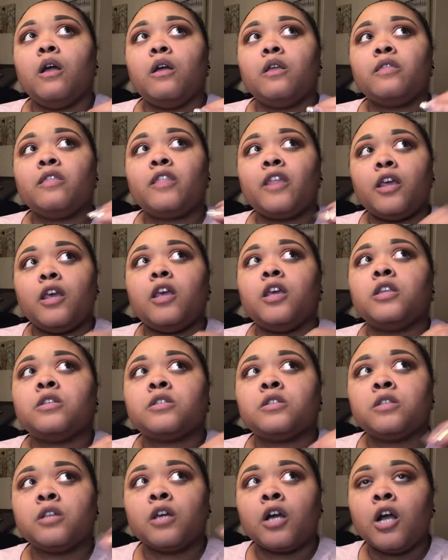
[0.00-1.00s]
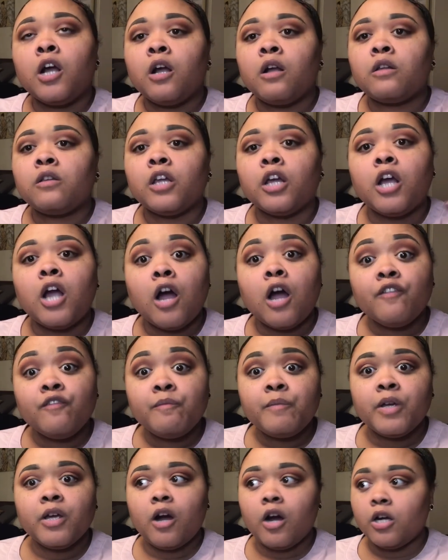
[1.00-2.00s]
the
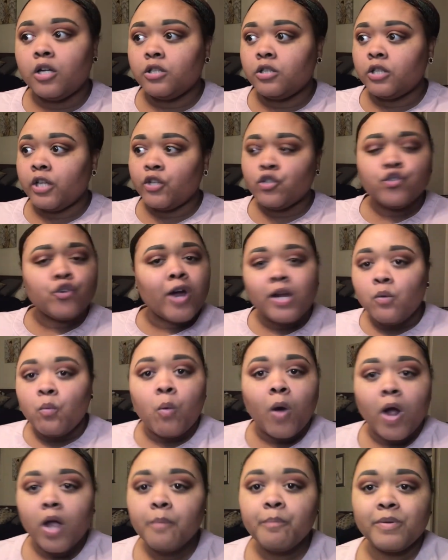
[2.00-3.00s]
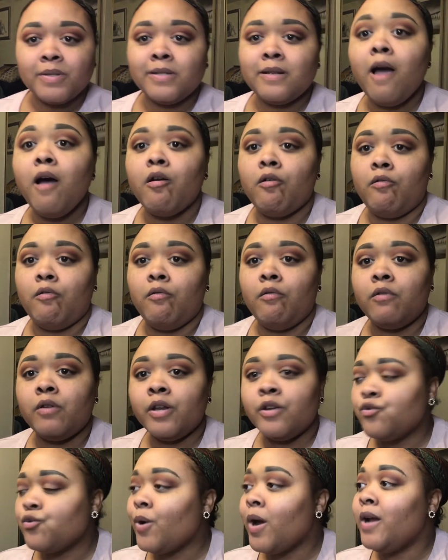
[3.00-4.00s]
government, they're trying to wipe us out. They're
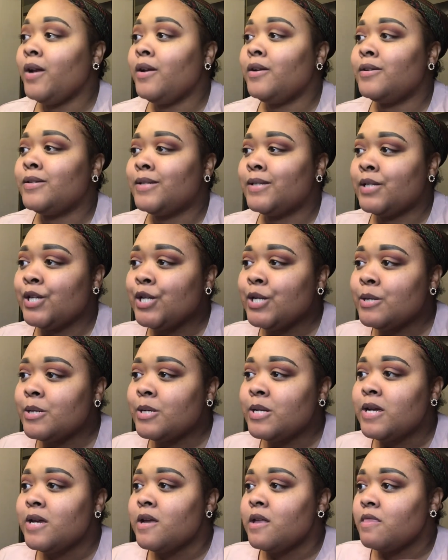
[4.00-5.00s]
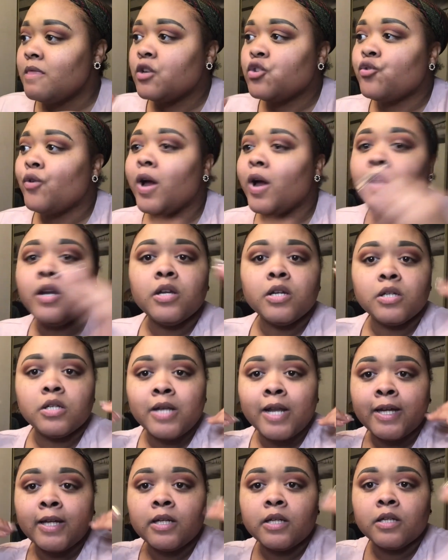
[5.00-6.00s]
trying to
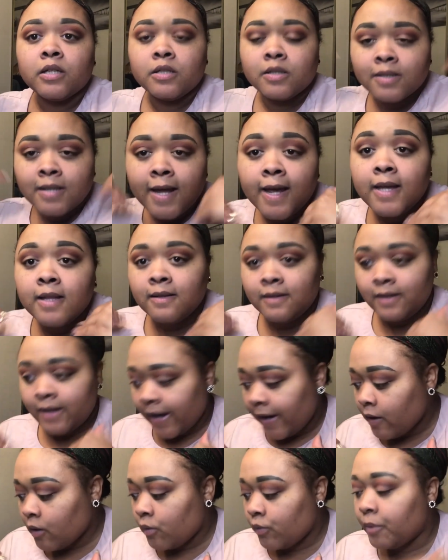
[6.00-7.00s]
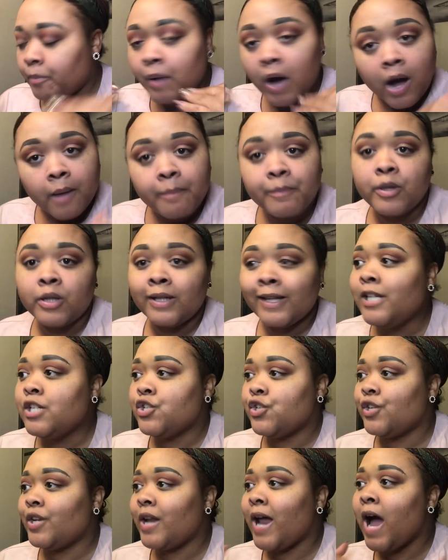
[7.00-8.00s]
like take down the
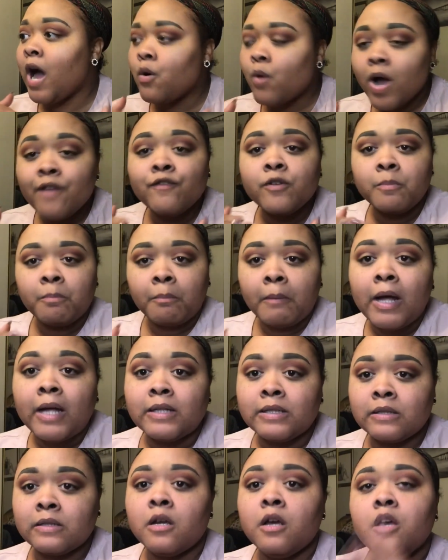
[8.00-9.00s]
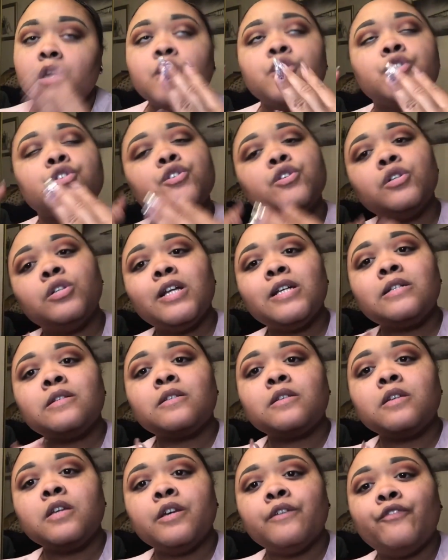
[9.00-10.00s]
population however must. So let's
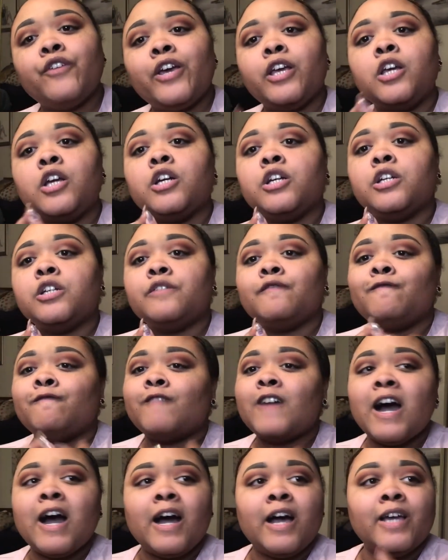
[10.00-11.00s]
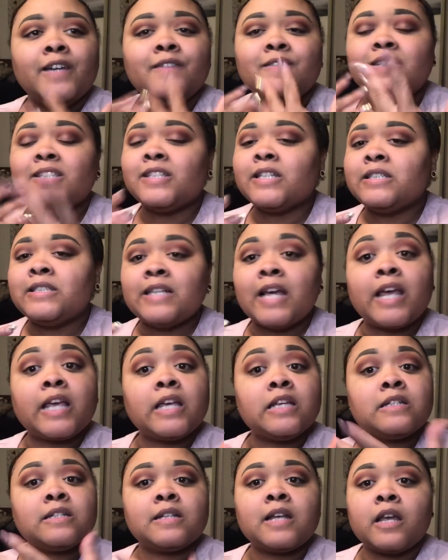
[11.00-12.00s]
give a good
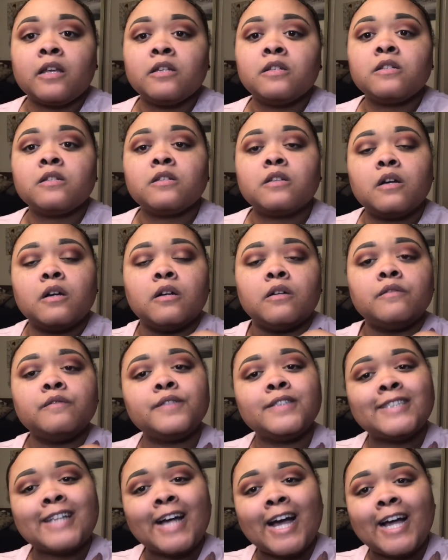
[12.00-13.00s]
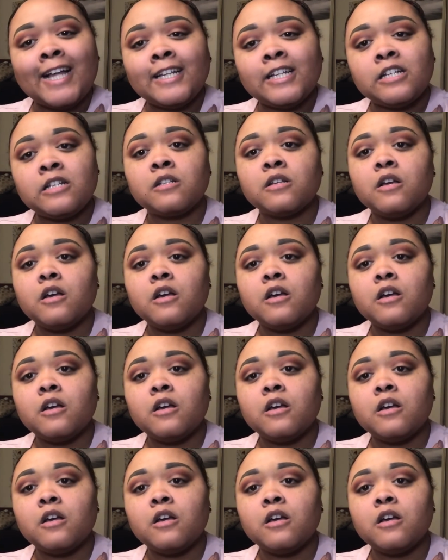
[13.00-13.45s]
5-6 seconds of silence